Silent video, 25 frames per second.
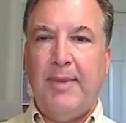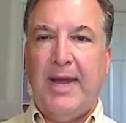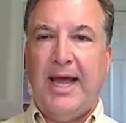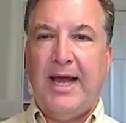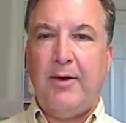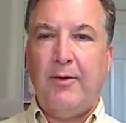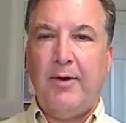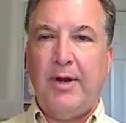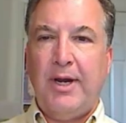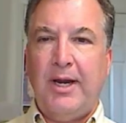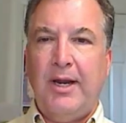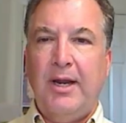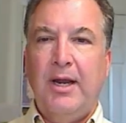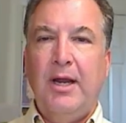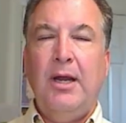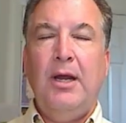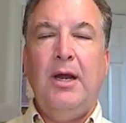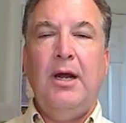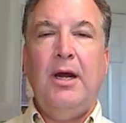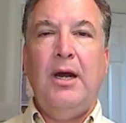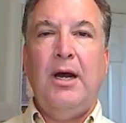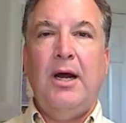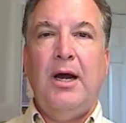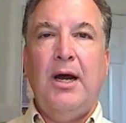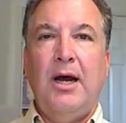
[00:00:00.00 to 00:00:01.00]
battery
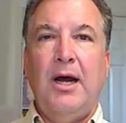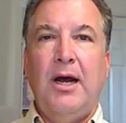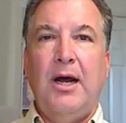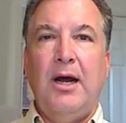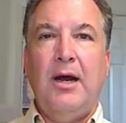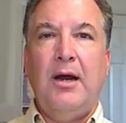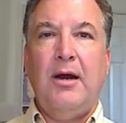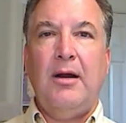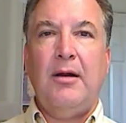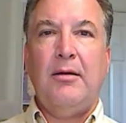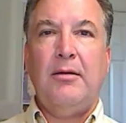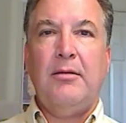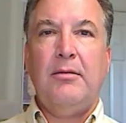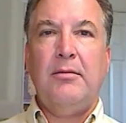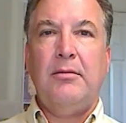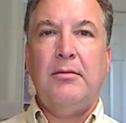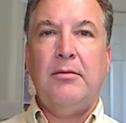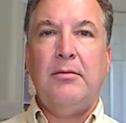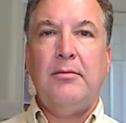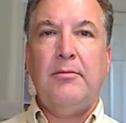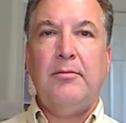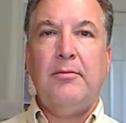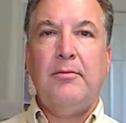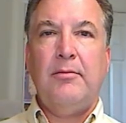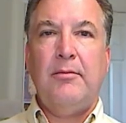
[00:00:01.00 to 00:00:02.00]

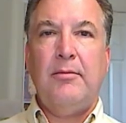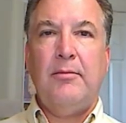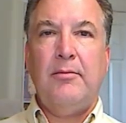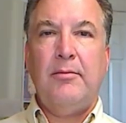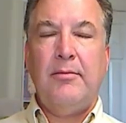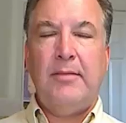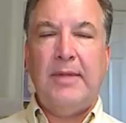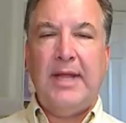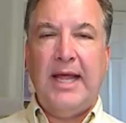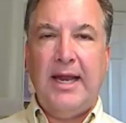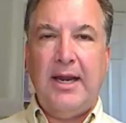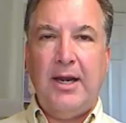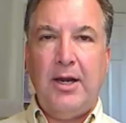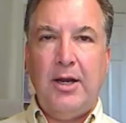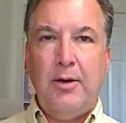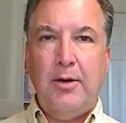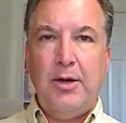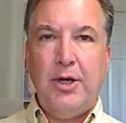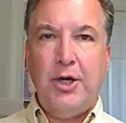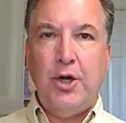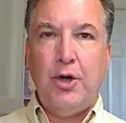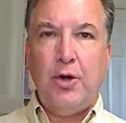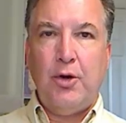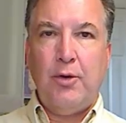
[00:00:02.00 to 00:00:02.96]
that